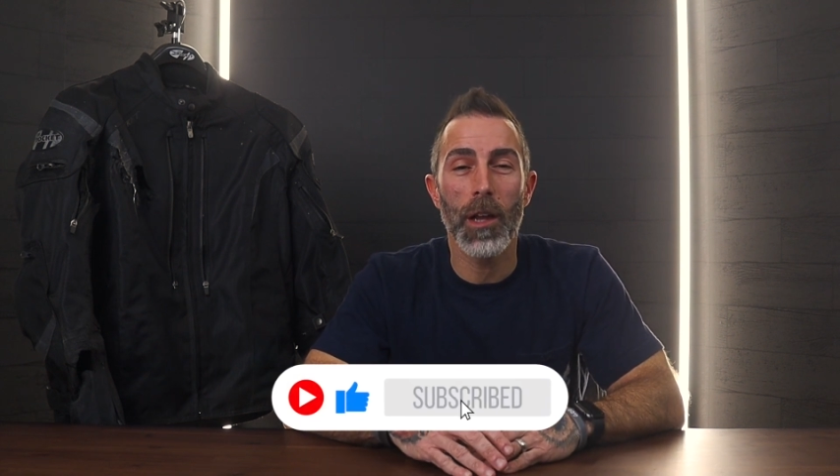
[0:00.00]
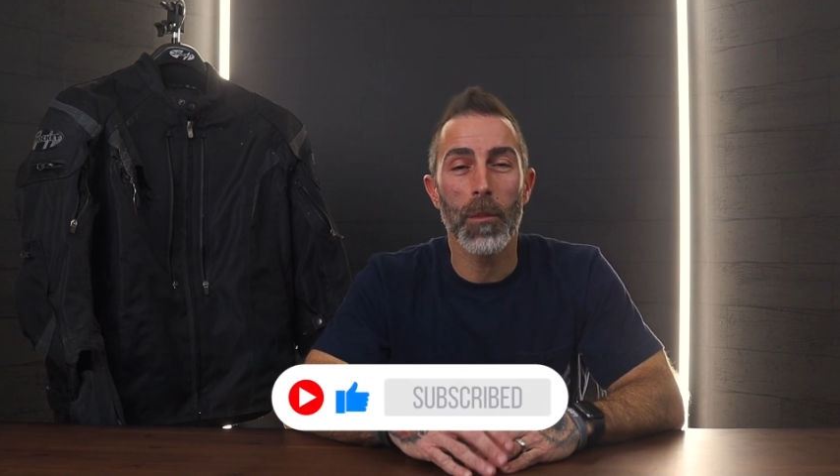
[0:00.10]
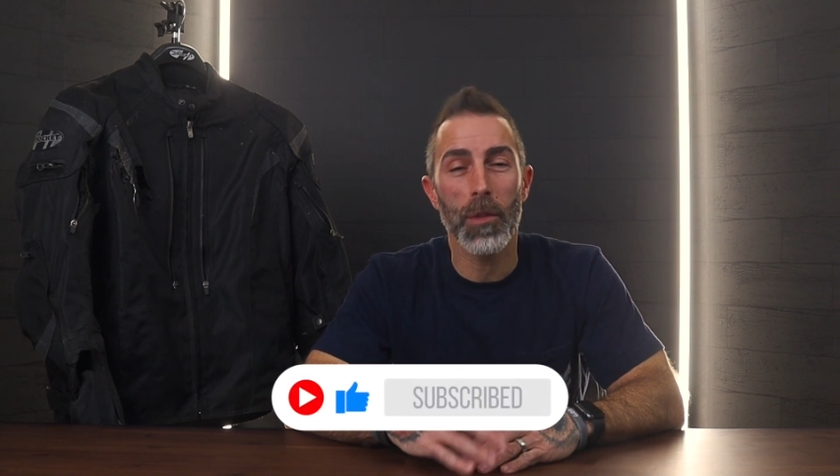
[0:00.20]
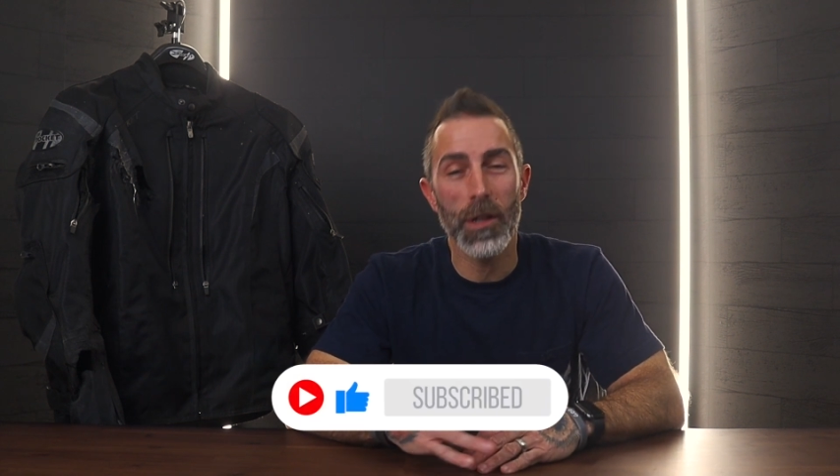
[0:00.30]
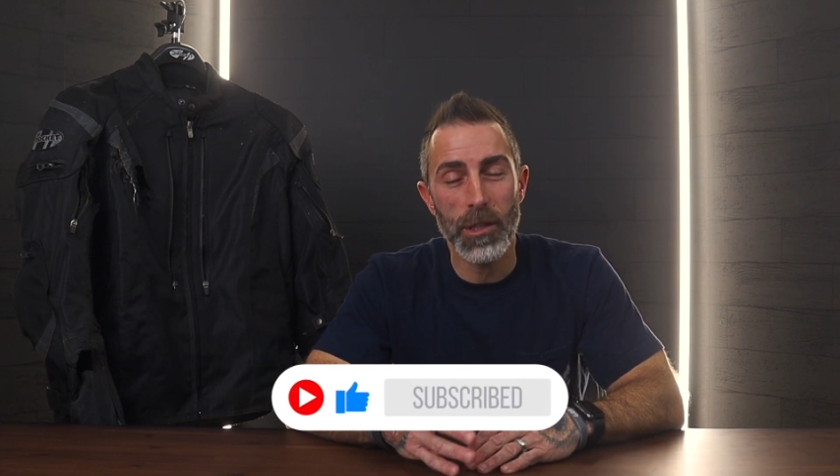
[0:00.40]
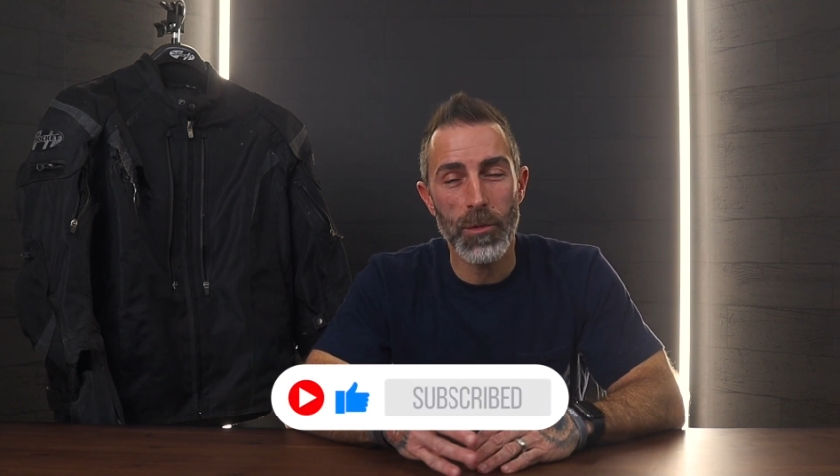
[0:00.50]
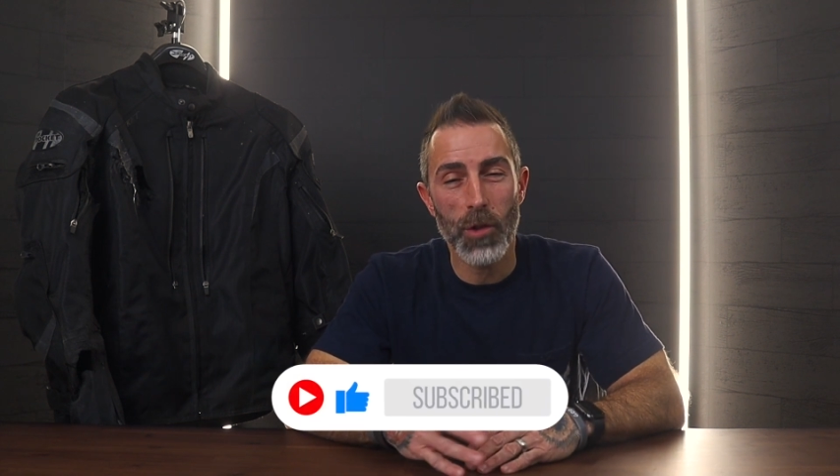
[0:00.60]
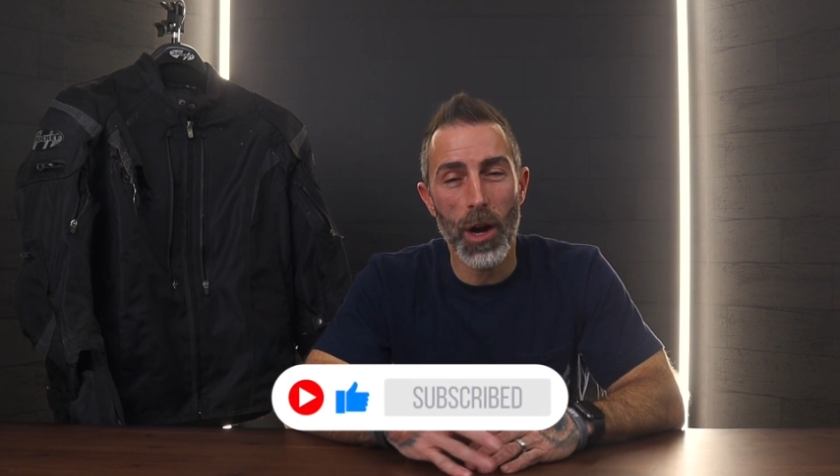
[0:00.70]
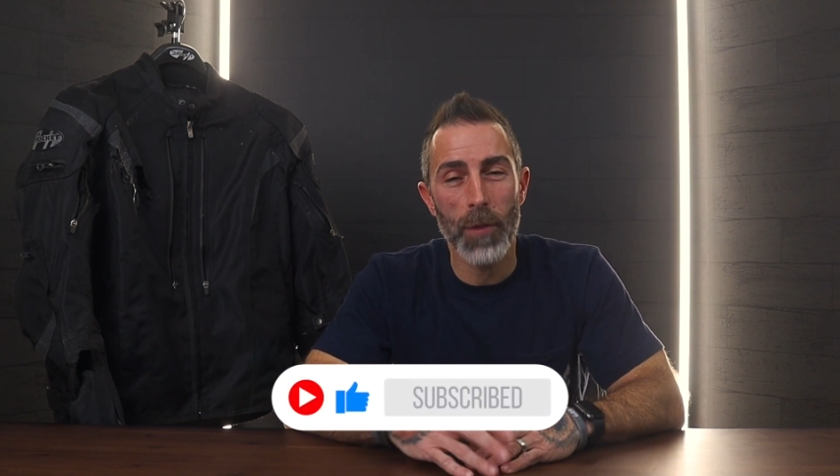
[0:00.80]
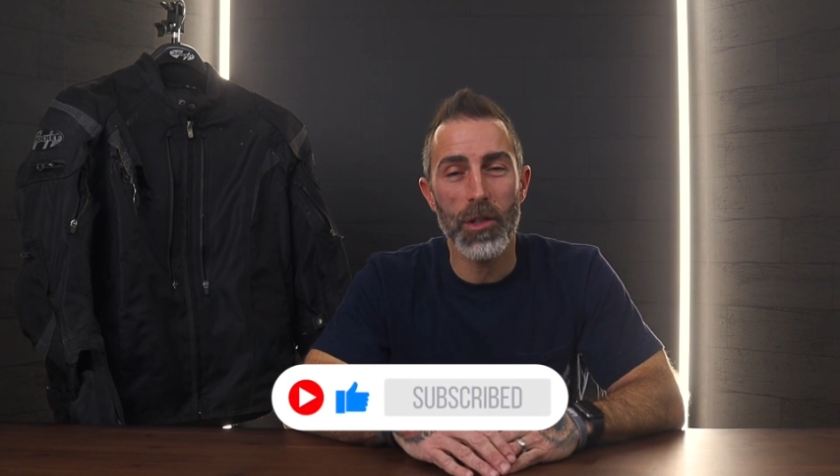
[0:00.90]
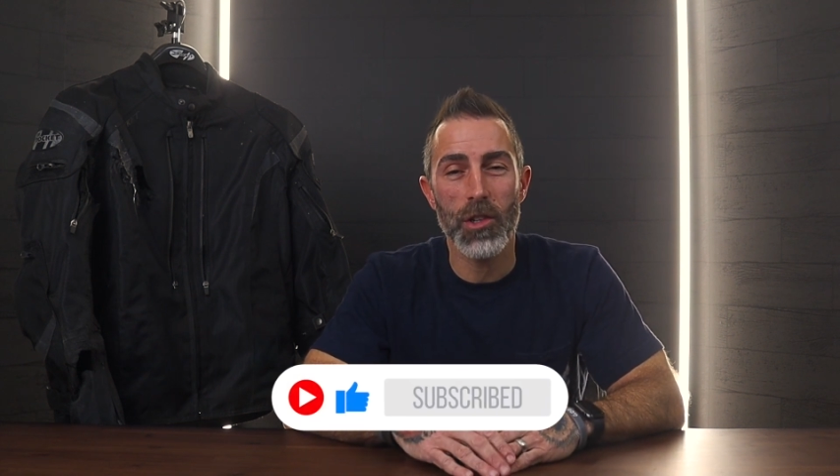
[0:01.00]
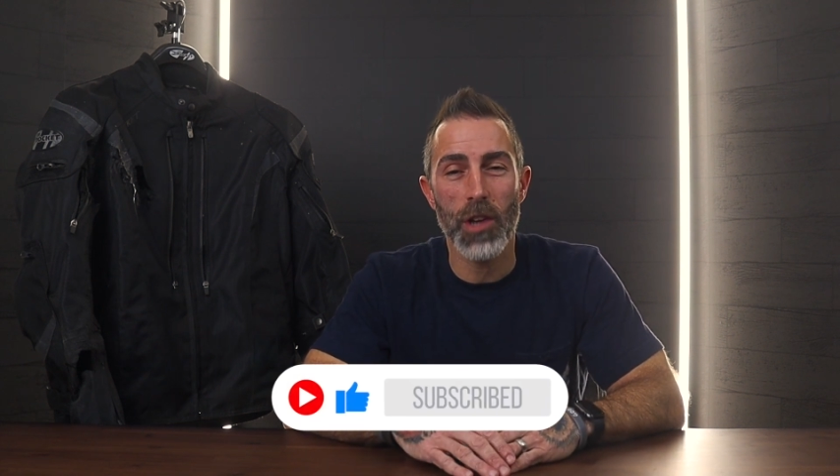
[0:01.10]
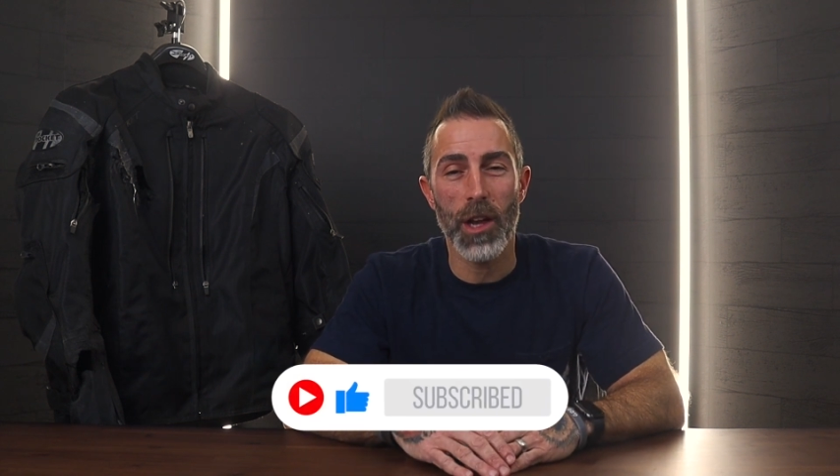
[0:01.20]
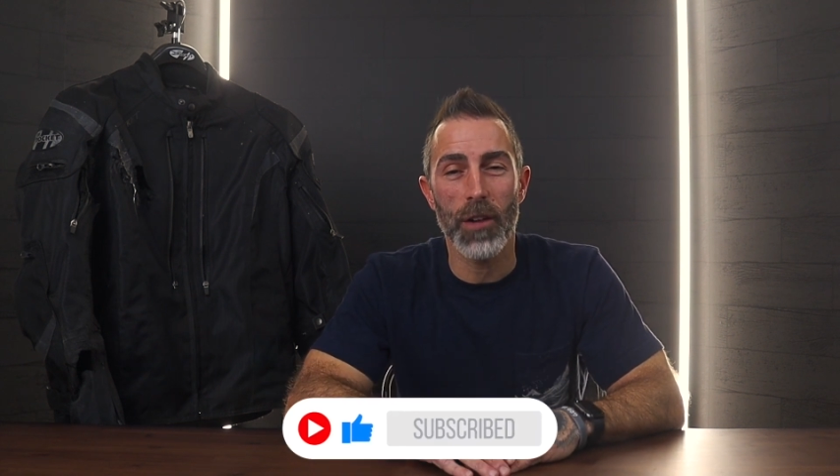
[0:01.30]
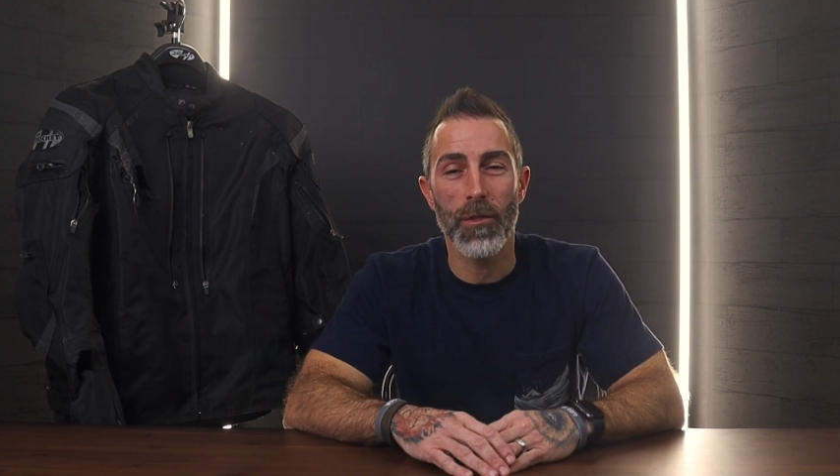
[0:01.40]
and please subscribe to the
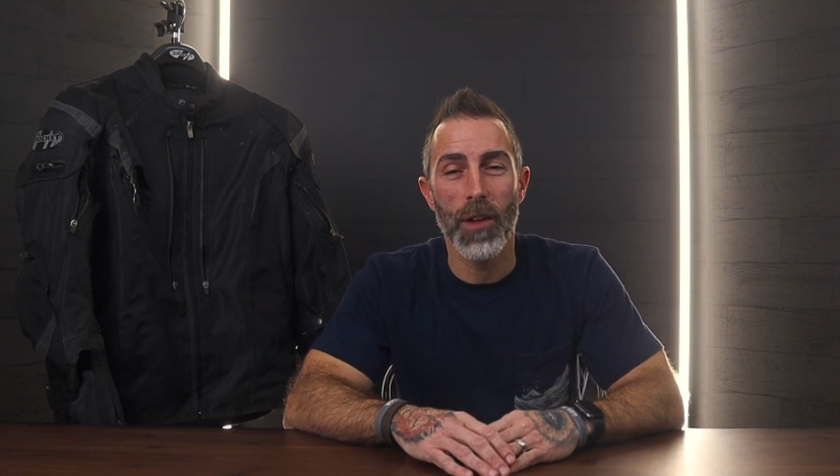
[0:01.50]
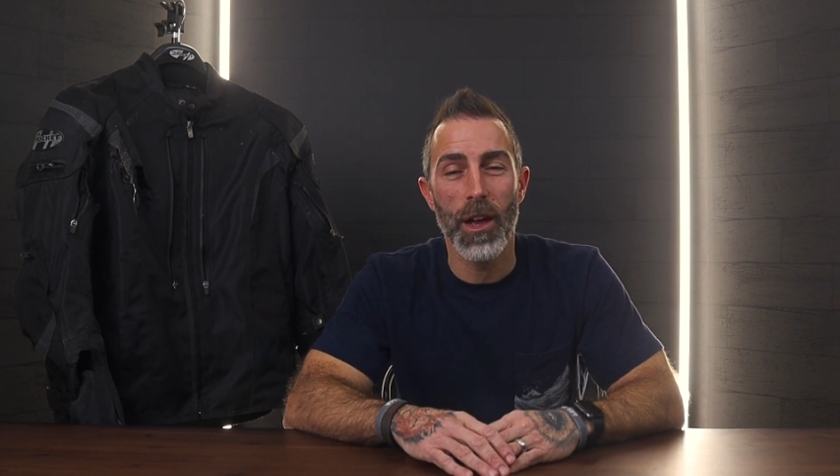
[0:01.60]
channel.